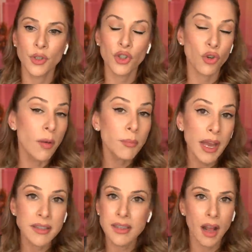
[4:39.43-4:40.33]
Trump
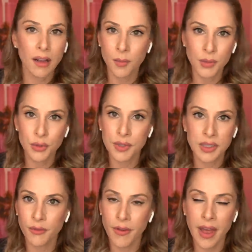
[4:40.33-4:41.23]
has not come to his
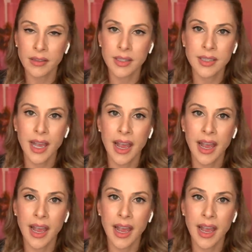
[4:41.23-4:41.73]
defense,